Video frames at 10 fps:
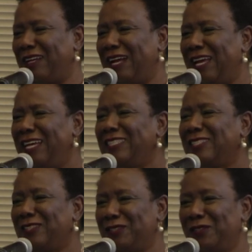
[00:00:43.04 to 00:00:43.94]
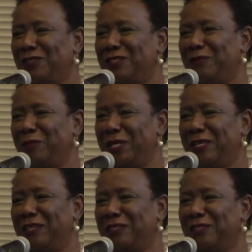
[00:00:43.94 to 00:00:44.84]
I had to learn to
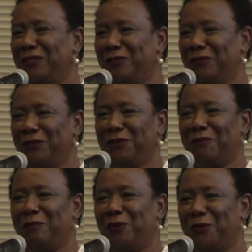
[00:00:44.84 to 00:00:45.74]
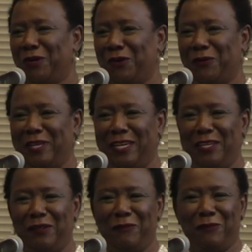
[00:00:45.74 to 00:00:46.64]
be a little more
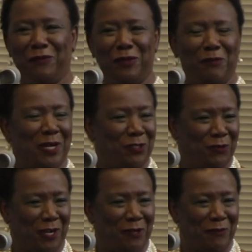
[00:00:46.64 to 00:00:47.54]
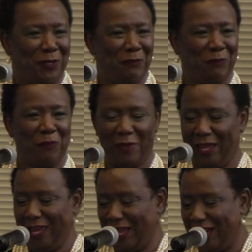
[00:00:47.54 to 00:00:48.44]
creative with my driving
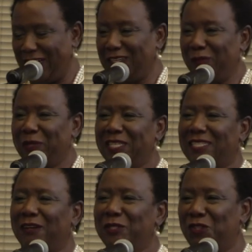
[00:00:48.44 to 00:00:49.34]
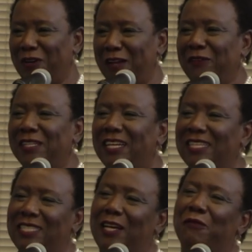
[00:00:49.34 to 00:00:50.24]
um, because I was driving like
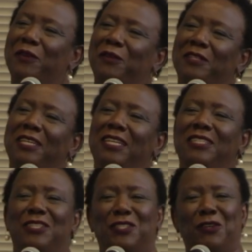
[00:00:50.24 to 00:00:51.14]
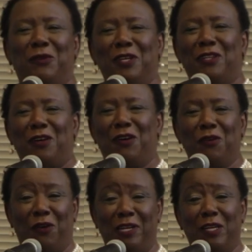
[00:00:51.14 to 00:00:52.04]
a South Carolinian, just going
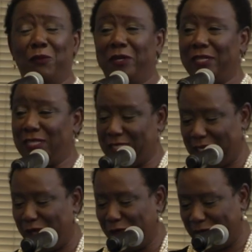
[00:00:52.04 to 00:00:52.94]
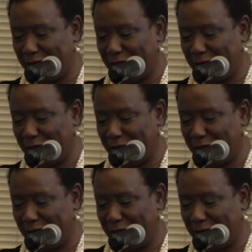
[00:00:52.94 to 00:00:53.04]
along, or anyone in the South.